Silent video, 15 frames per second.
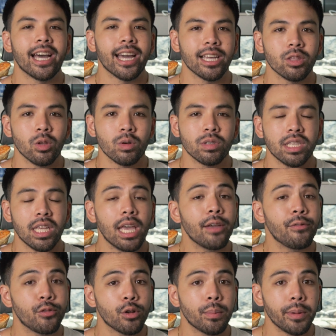diagnose
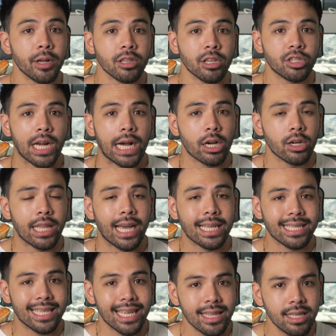if your bearded dragon
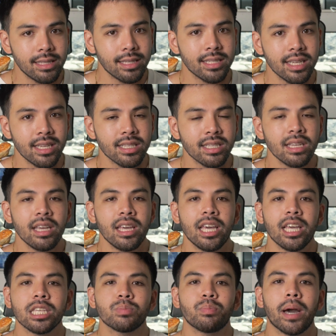has kidney disease
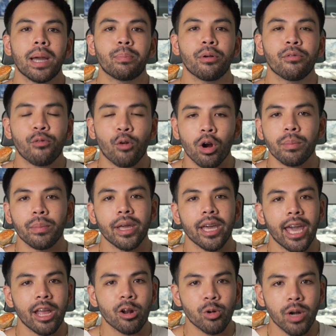is by performing
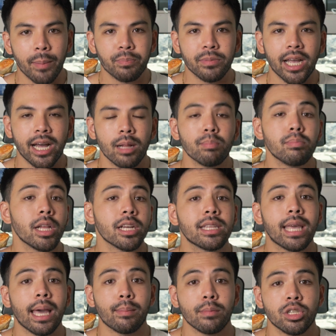a reptile blood
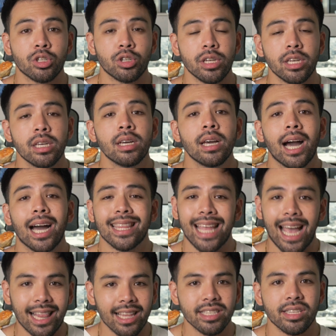chemistry
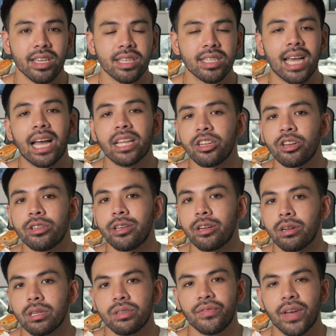analysis at your
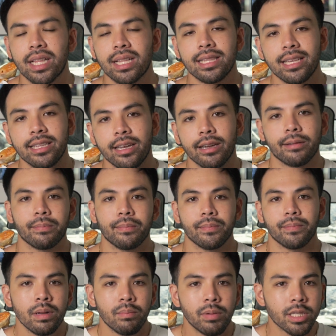nearest vet clinic.
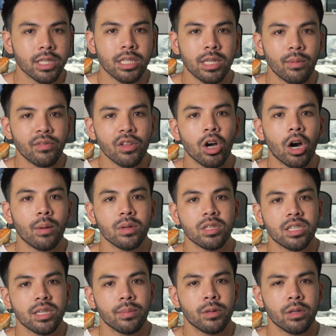But some of the common
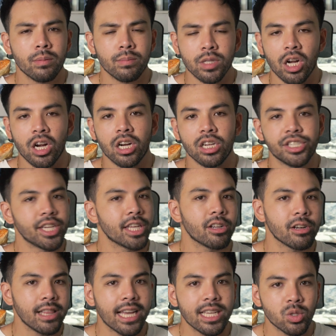symptoms are
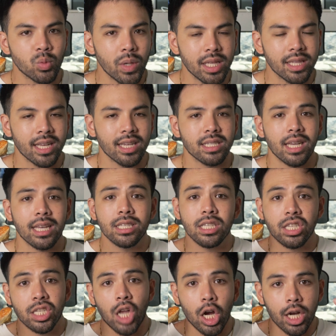generalized weakness and
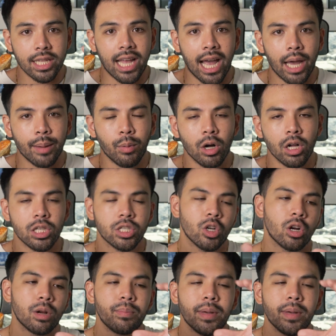sunken eyeballs, or